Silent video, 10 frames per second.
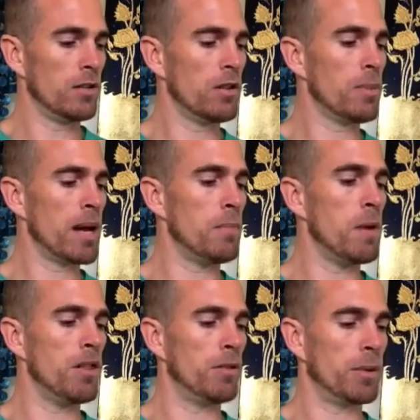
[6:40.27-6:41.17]
or about a
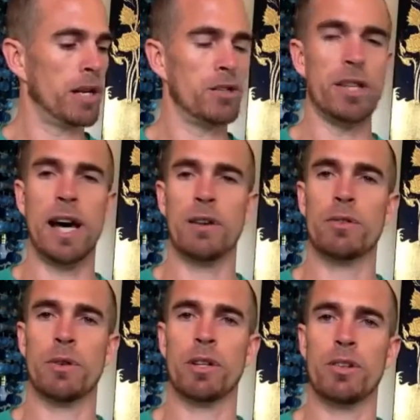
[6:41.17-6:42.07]
month when I do the
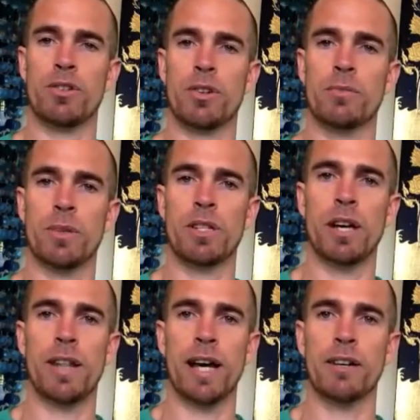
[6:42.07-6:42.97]
outdoor culture. We'll
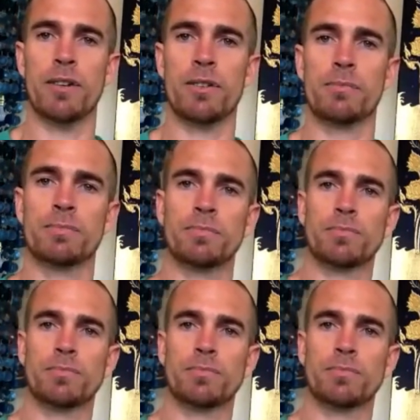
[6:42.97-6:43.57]
see how that goes.